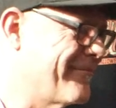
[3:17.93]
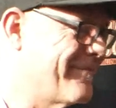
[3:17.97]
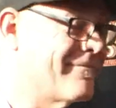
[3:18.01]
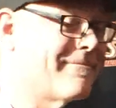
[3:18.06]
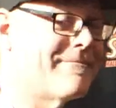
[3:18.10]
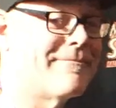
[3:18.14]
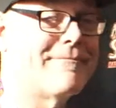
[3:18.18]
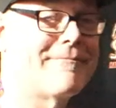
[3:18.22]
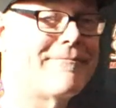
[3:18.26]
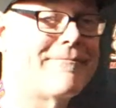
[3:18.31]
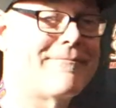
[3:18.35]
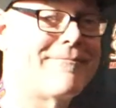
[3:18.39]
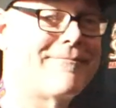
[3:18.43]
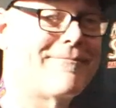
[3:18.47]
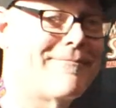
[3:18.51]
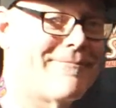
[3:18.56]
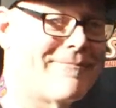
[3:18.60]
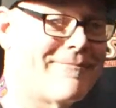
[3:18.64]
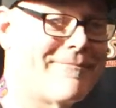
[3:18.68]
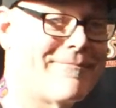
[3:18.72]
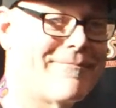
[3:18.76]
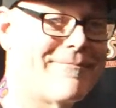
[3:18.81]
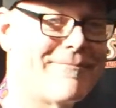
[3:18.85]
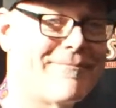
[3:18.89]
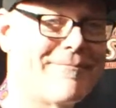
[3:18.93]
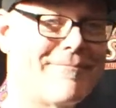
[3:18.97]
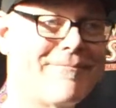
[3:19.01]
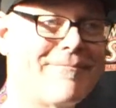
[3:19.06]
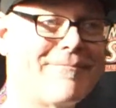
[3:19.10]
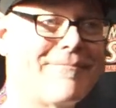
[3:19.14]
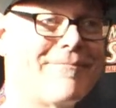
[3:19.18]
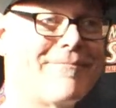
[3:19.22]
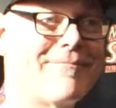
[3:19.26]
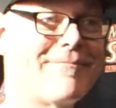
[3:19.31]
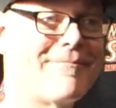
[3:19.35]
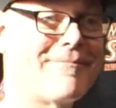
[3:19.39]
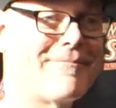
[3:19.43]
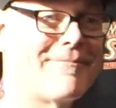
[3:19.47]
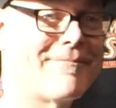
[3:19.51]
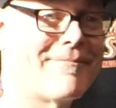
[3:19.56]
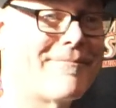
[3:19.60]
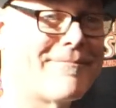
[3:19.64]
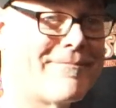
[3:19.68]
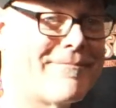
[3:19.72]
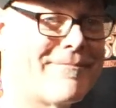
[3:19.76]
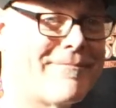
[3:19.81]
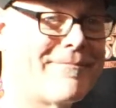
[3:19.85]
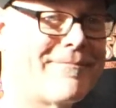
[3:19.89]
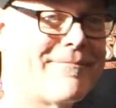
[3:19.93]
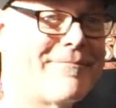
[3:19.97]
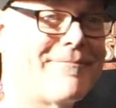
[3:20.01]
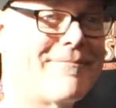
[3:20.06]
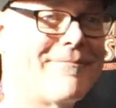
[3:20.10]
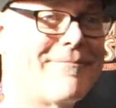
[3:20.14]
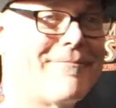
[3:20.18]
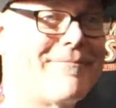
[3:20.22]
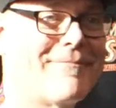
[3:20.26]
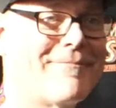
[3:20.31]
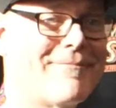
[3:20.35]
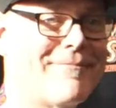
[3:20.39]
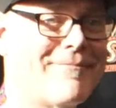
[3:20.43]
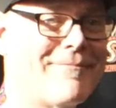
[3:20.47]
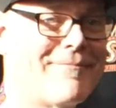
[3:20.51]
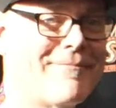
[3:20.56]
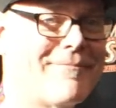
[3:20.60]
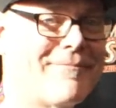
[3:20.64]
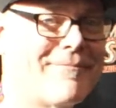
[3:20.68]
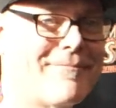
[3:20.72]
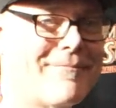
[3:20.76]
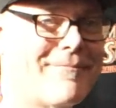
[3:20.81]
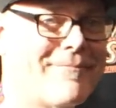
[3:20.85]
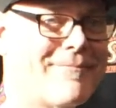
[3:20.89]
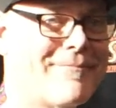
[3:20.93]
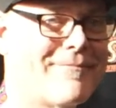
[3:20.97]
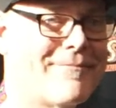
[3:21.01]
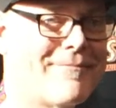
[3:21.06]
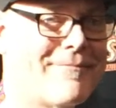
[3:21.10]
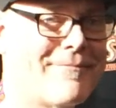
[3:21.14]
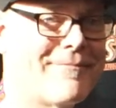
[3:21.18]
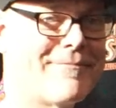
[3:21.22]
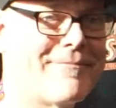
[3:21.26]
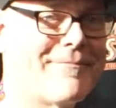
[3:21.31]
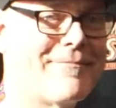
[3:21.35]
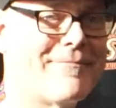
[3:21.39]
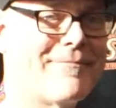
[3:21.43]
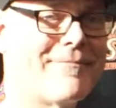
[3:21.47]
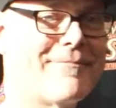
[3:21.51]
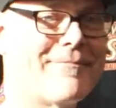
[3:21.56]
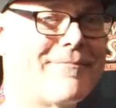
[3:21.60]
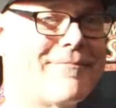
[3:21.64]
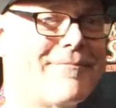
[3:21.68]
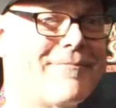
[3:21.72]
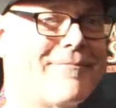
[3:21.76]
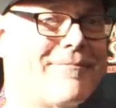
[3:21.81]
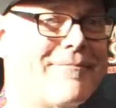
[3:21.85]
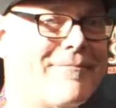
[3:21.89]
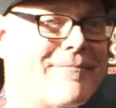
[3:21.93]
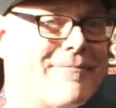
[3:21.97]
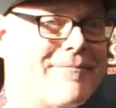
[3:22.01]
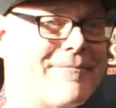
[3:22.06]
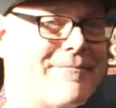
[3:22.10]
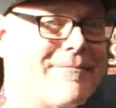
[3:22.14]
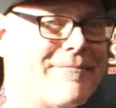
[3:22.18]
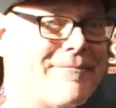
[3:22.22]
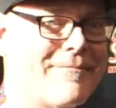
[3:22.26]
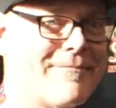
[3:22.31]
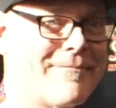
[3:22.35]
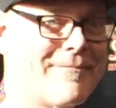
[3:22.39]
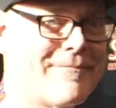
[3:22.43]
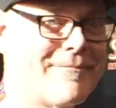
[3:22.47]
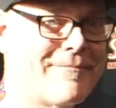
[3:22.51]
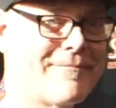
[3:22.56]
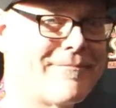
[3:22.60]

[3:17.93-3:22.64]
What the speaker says: No words are spoken by the person on screen.